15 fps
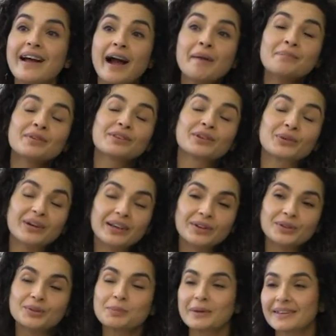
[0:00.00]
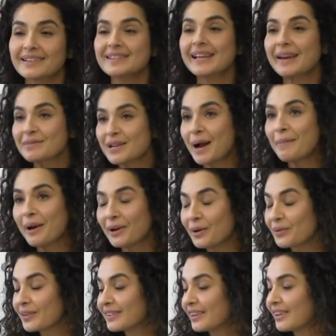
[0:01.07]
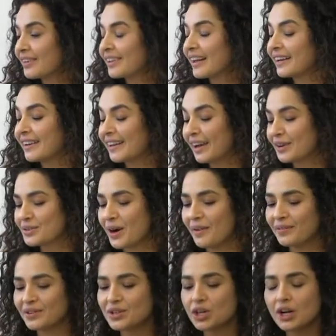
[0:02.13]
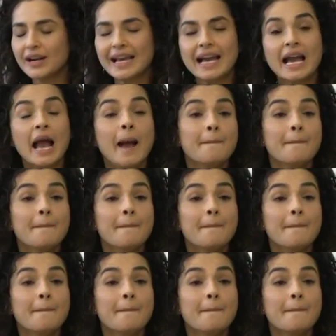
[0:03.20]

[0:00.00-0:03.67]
I'm thrilled, but at the same time, I know that they're getting kicked off the jury.